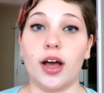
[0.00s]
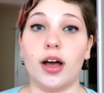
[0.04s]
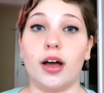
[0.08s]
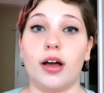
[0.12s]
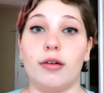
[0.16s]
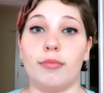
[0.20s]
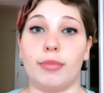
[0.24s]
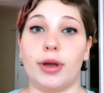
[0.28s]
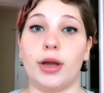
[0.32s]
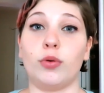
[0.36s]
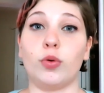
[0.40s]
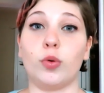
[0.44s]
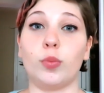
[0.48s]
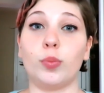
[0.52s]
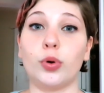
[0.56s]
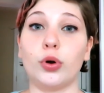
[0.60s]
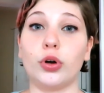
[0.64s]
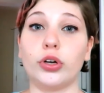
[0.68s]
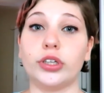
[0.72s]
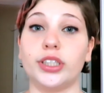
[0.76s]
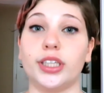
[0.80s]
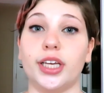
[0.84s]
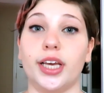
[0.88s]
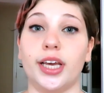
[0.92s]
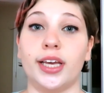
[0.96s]
Um, I will
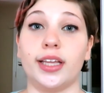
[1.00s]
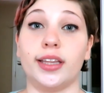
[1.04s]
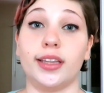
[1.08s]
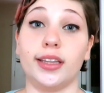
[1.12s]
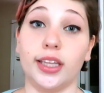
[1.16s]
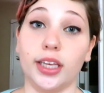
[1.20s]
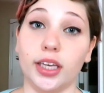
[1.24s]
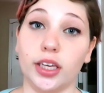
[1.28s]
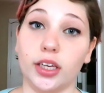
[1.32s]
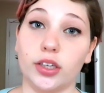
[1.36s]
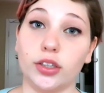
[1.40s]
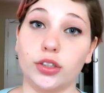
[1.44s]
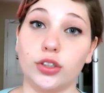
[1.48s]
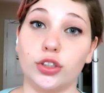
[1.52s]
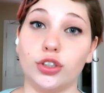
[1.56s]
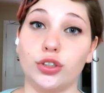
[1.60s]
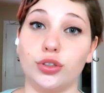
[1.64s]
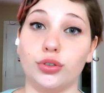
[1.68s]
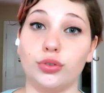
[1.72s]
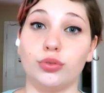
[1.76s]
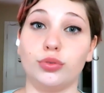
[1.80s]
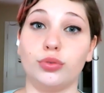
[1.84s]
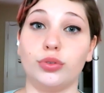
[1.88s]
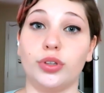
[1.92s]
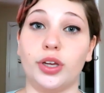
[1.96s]
put a link
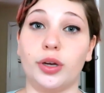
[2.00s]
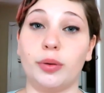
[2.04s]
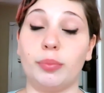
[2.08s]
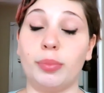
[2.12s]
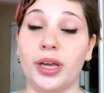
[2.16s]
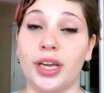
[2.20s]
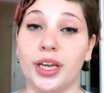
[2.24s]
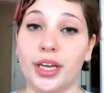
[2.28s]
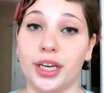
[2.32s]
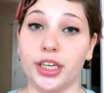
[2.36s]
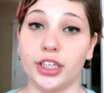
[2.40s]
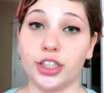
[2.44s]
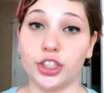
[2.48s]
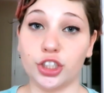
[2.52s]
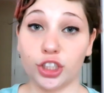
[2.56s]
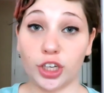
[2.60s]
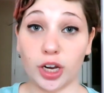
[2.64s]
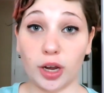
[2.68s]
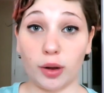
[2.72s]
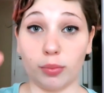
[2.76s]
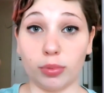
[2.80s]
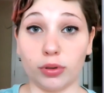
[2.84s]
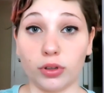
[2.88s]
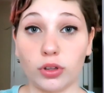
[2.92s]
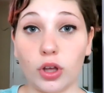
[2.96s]
to their page
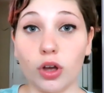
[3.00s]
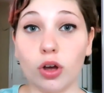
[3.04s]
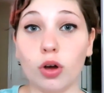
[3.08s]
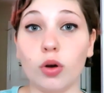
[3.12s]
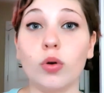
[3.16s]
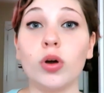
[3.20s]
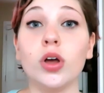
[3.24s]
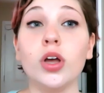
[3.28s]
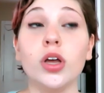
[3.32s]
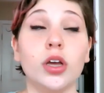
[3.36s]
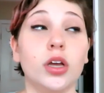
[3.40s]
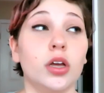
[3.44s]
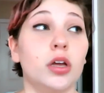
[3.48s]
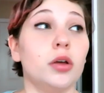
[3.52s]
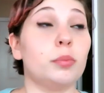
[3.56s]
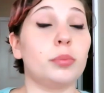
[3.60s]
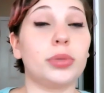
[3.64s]
down below.